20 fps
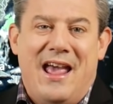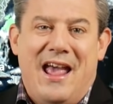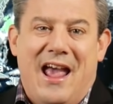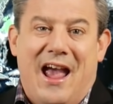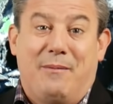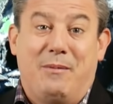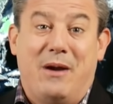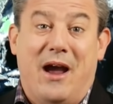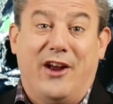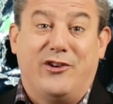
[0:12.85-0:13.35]

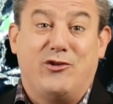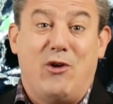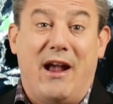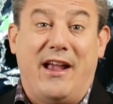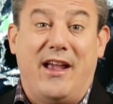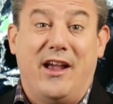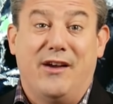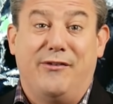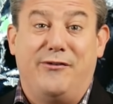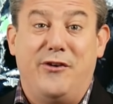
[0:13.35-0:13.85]
And we are
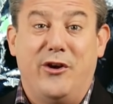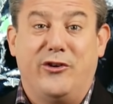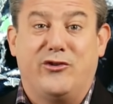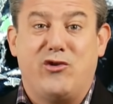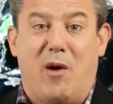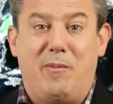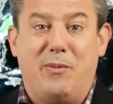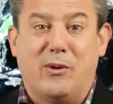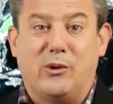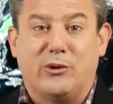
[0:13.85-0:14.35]
tracking a few
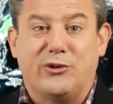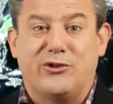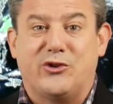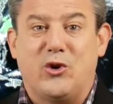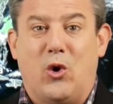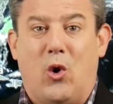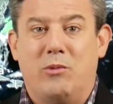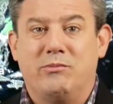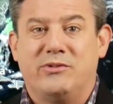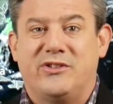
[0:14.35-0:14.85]
tropical
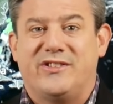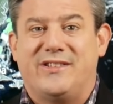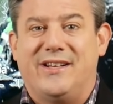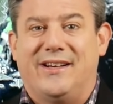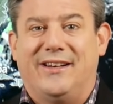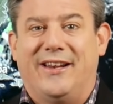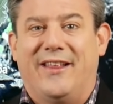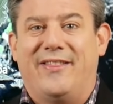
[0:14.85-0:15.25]
storms still